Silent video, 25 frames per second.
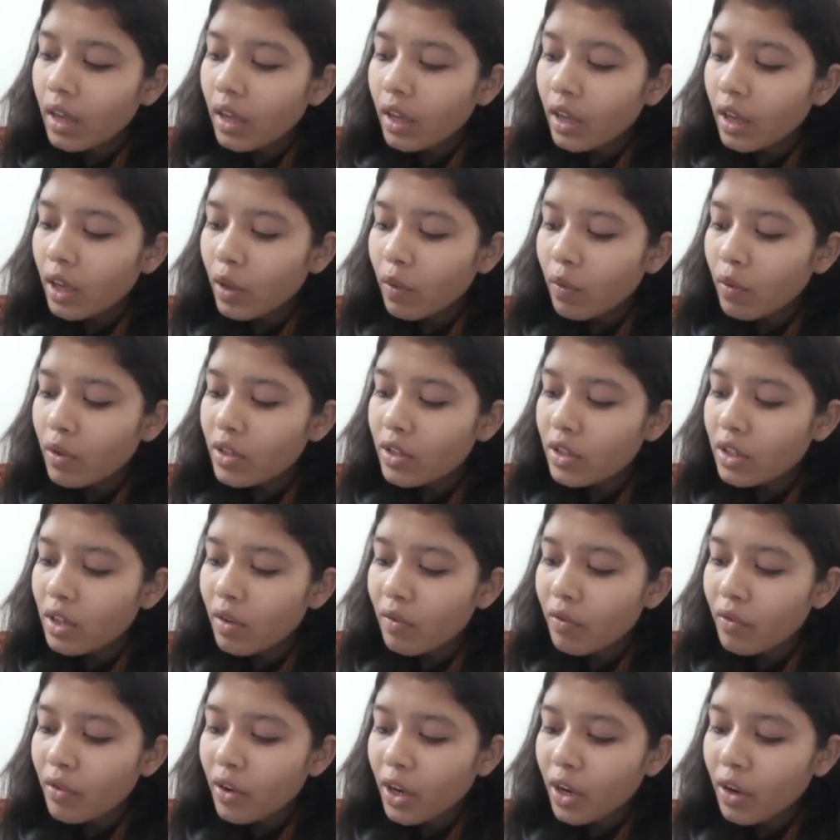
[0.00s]
He was
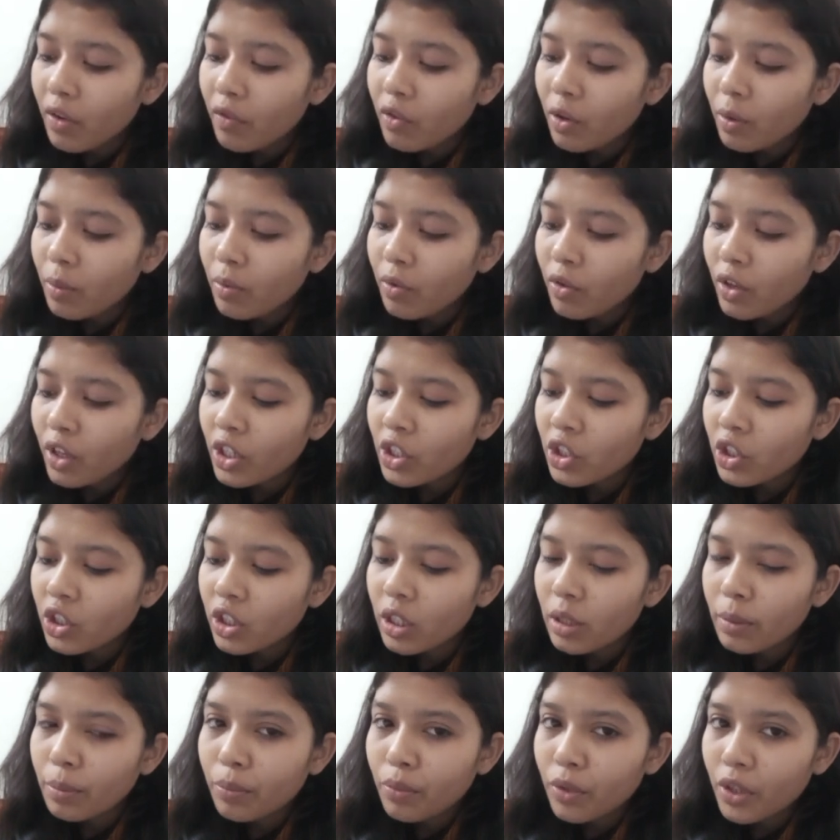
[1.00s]
suffering from
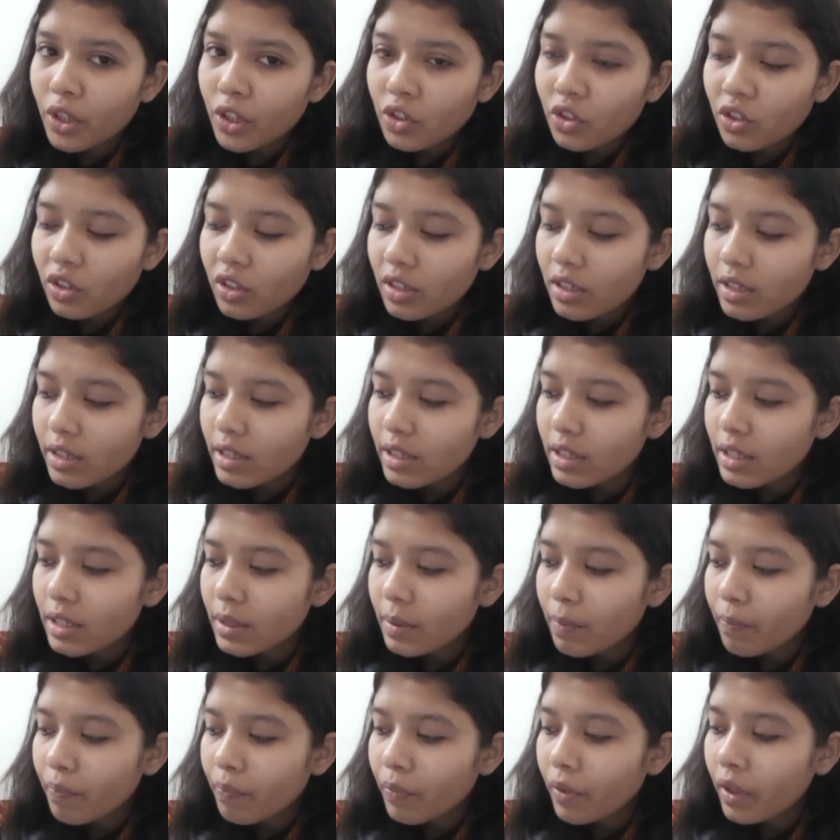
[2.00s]
racial prejudice.
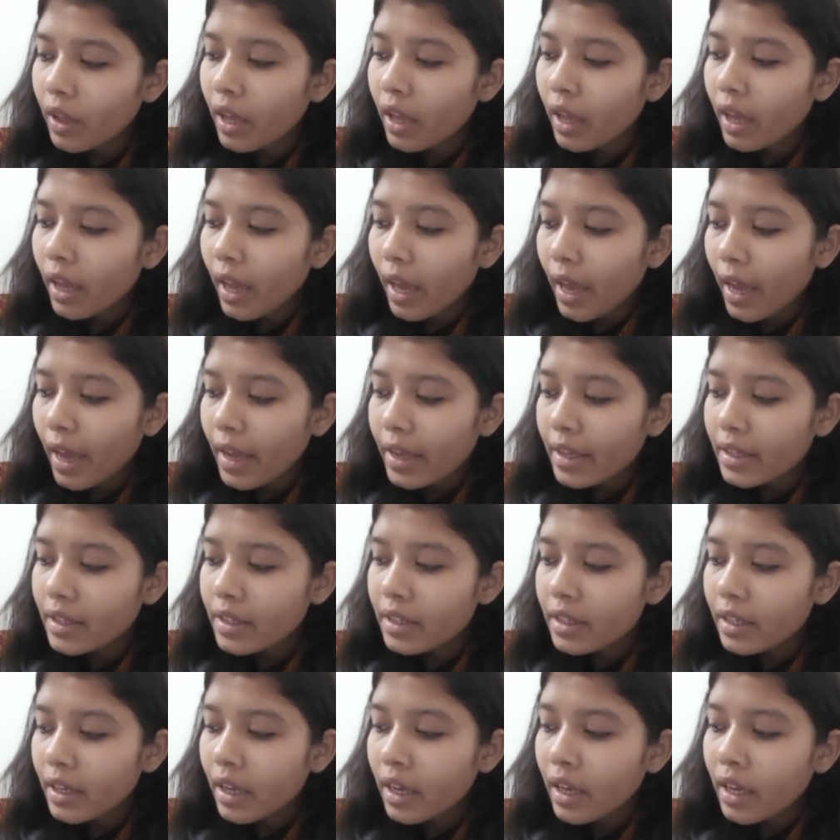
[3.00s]

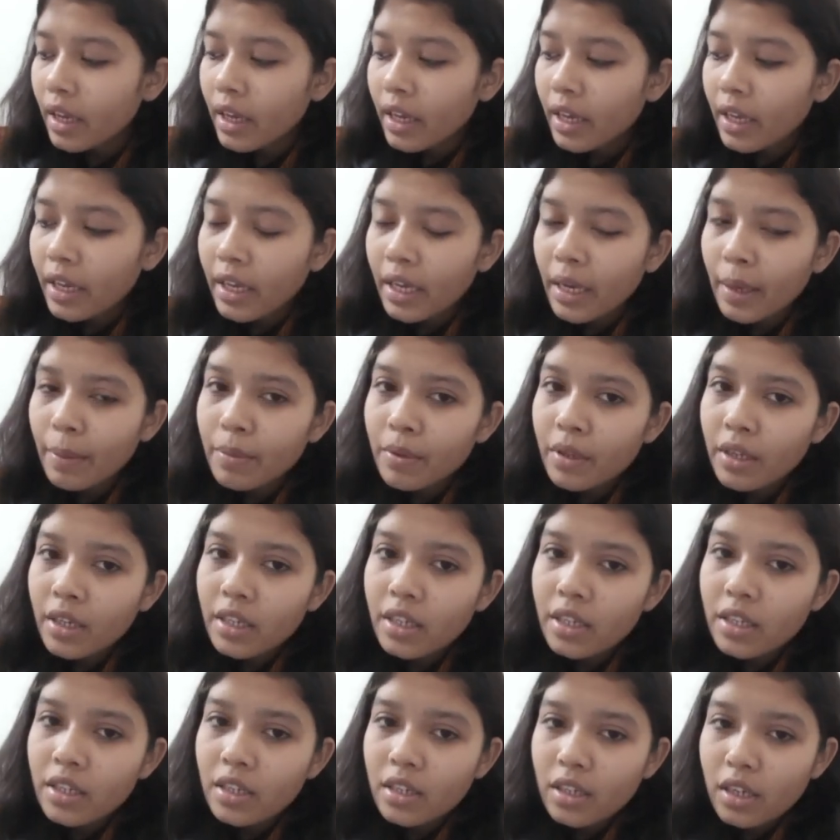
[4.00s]
Hence, he kept
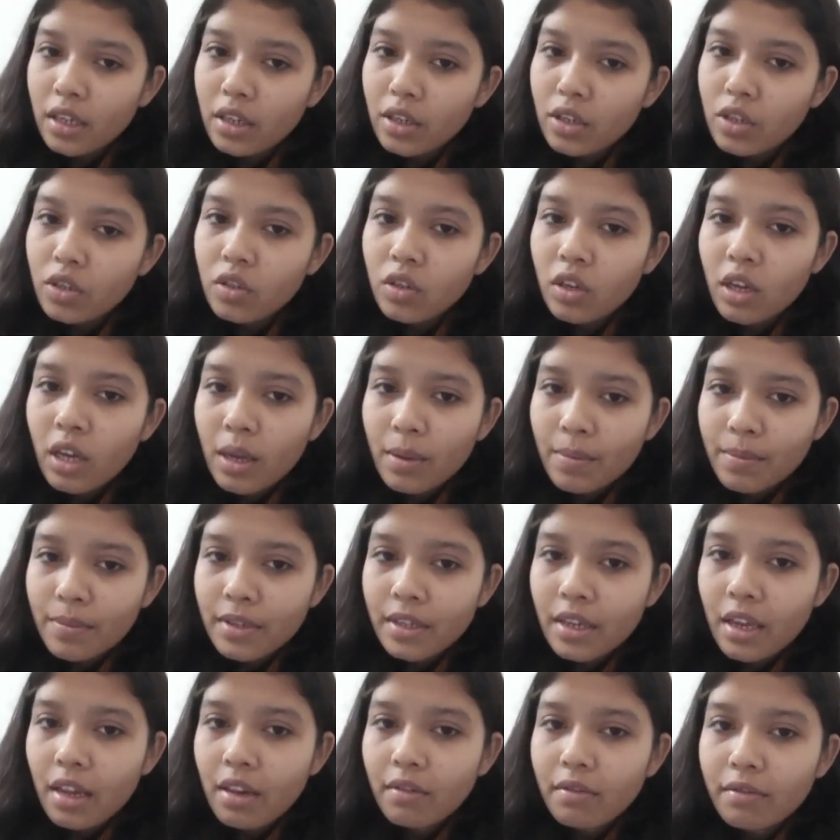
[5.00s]
his stick to
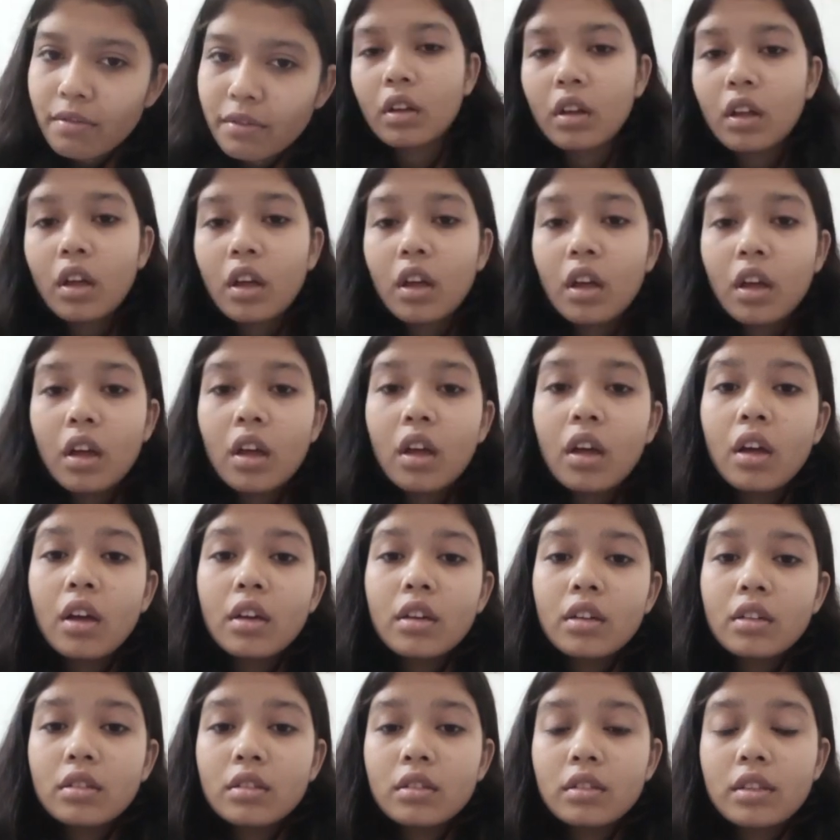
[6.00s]
himself.
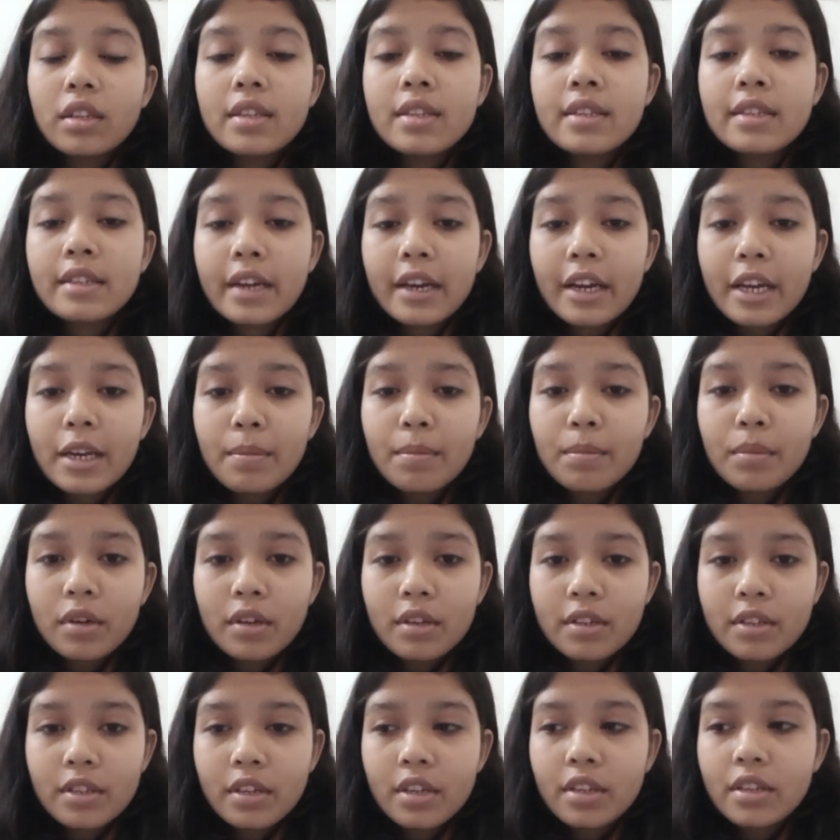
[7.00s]
The second
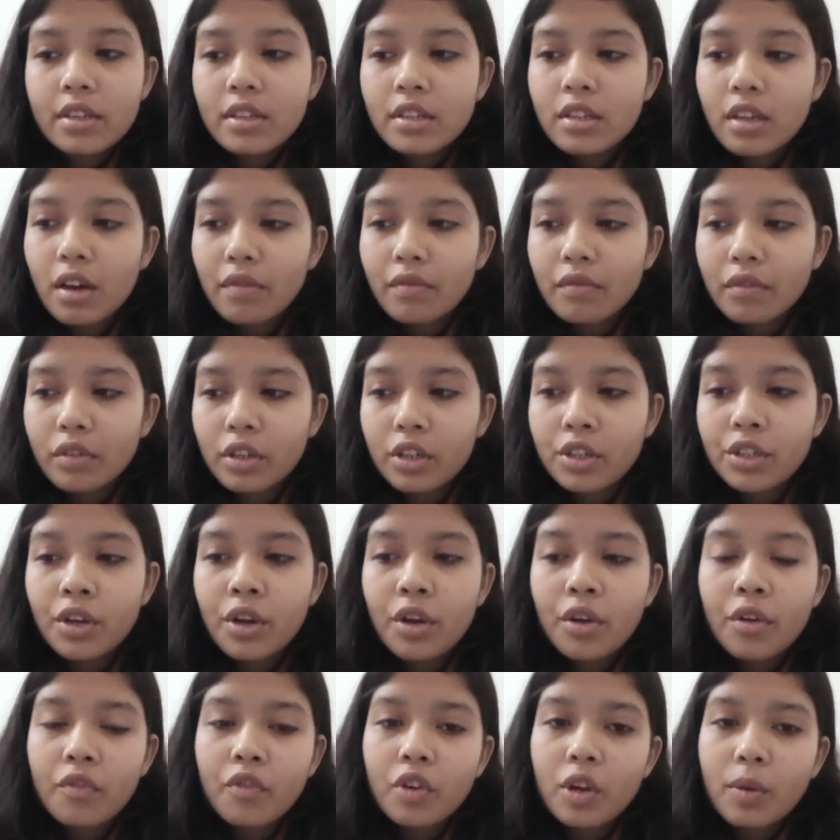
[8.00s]
person suffered
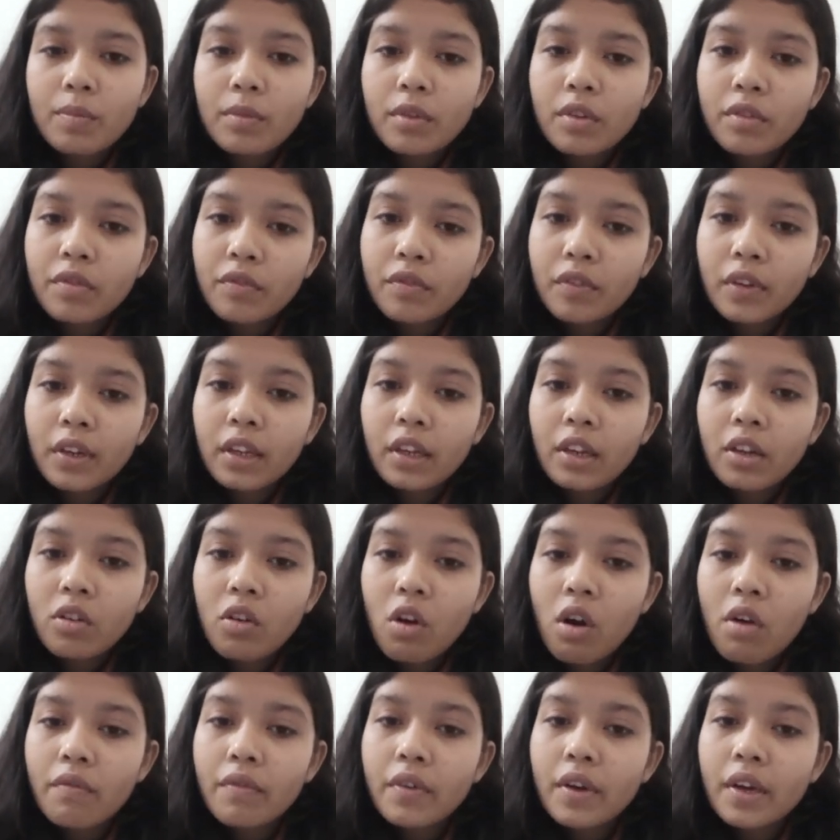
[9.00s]
from the feeling
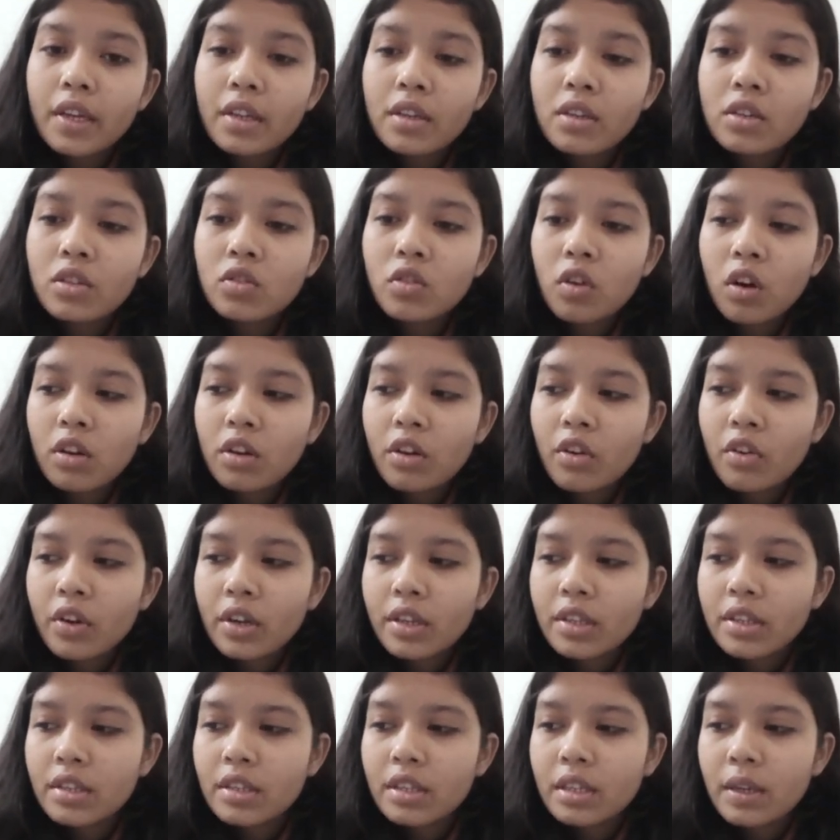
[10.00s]
of
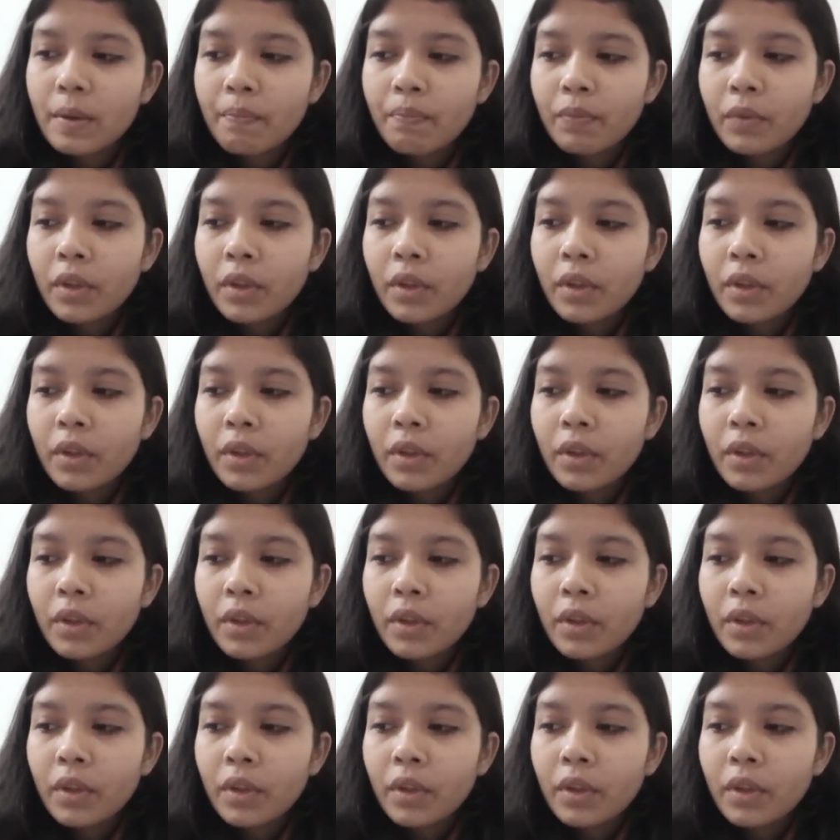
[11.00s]
intolerance.